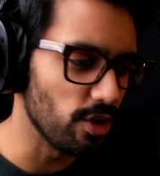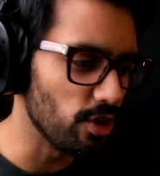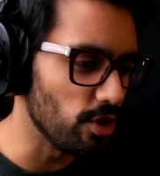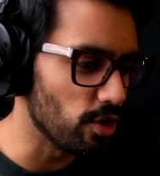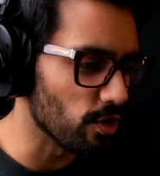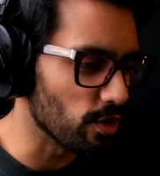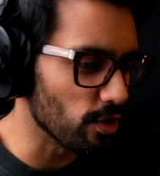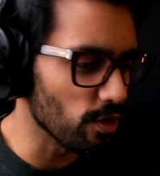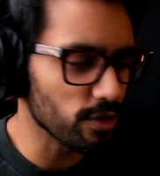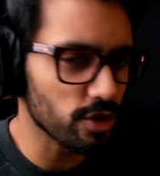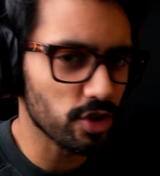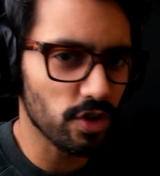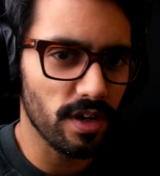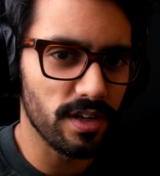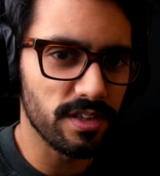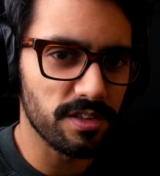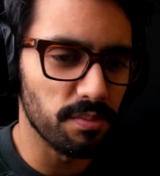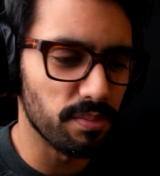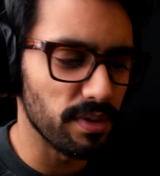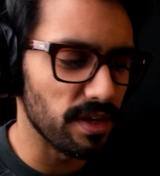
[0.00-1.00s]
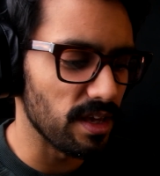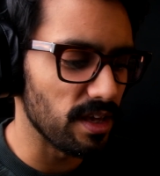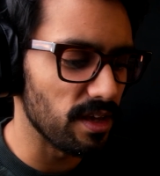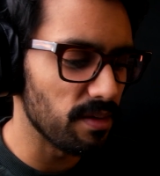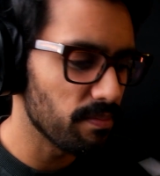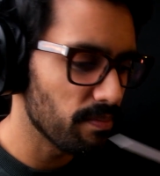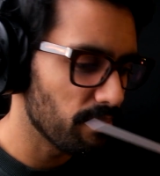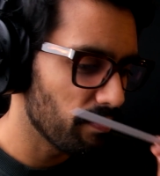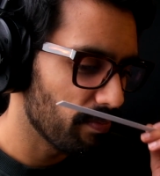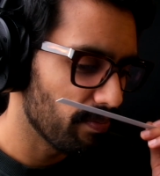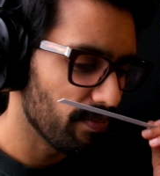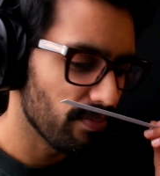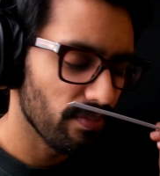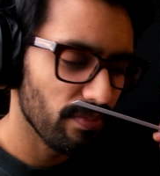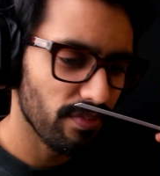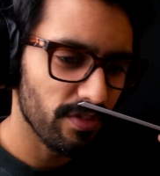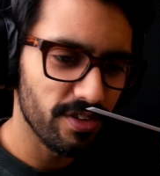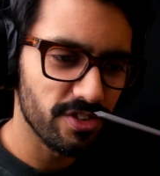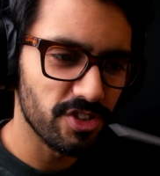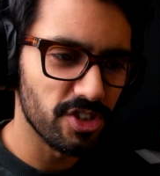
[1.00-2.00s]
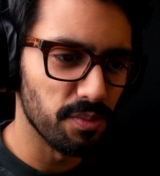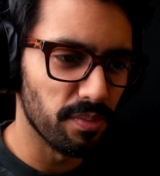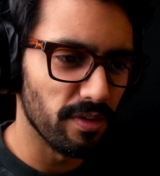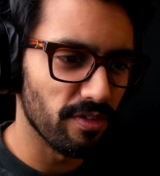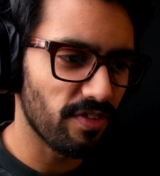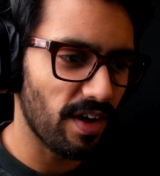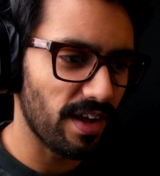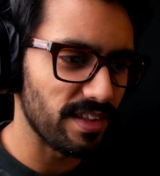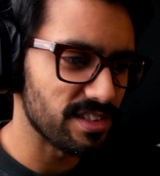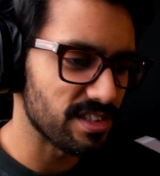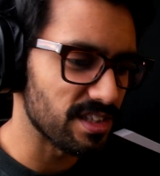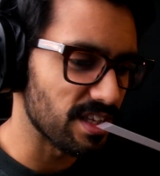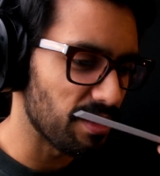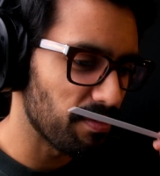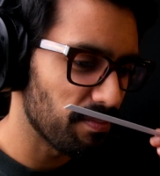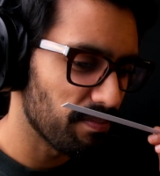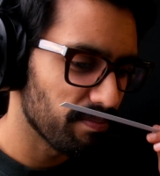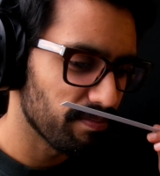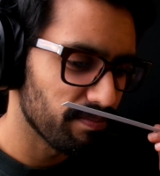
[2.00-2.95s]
You're not trying to be super fancy.